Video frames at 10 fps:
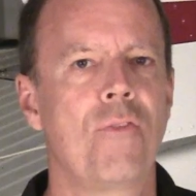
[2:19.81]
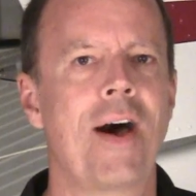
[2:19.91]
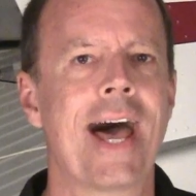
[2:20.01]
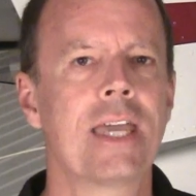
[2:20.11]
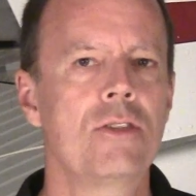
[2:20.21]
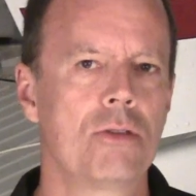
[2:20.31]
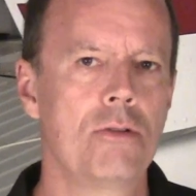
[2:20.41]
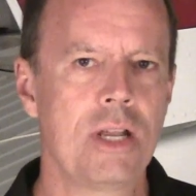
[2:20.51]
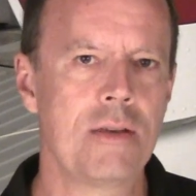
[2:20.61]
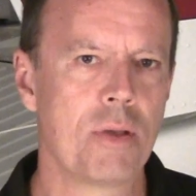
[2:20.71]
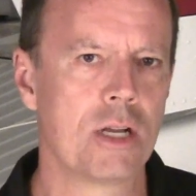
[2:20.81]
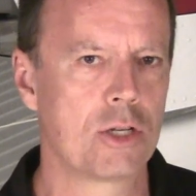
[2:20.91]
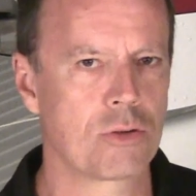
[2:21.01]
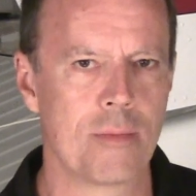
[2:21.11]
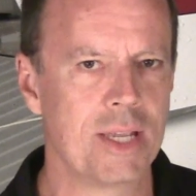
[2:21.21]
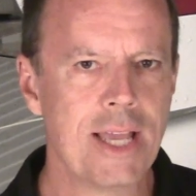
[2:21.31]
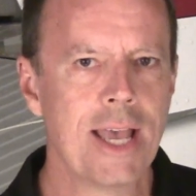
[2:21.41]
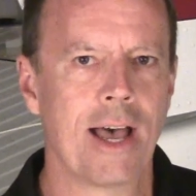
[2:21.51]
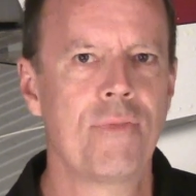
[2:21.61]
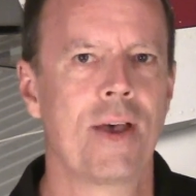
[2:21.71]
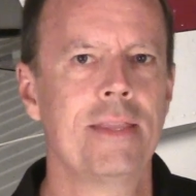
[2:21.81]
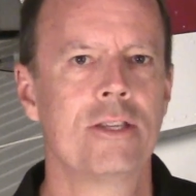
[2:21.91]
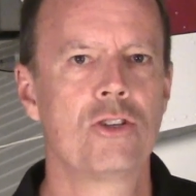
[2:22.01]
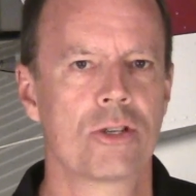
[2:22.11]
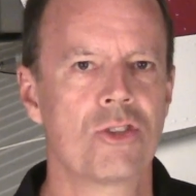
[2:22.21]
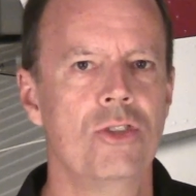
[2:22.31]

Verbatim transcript: fine-tuning bit of trimming, I find that just